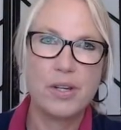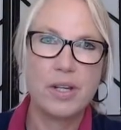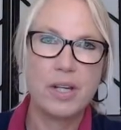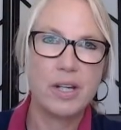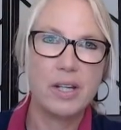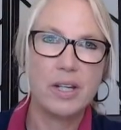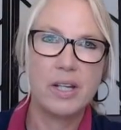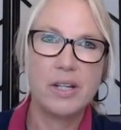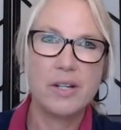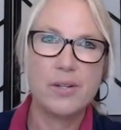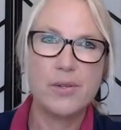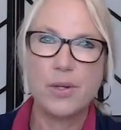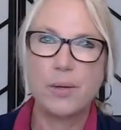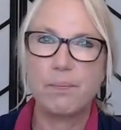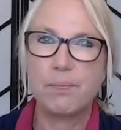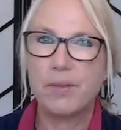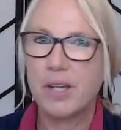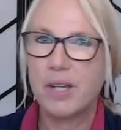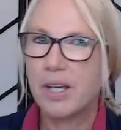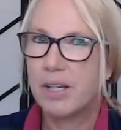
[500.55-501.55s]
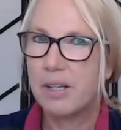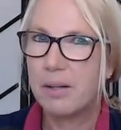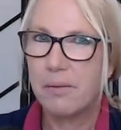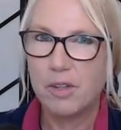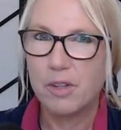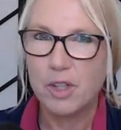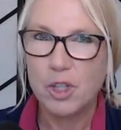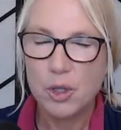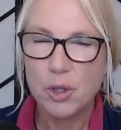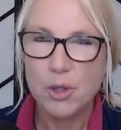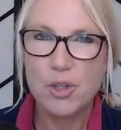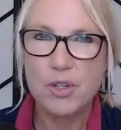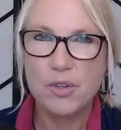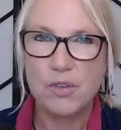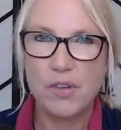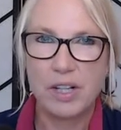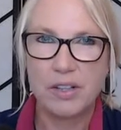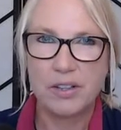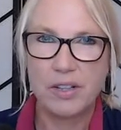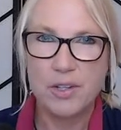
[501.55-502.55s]
it is a huge
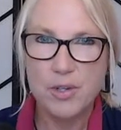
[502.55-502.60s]
factor.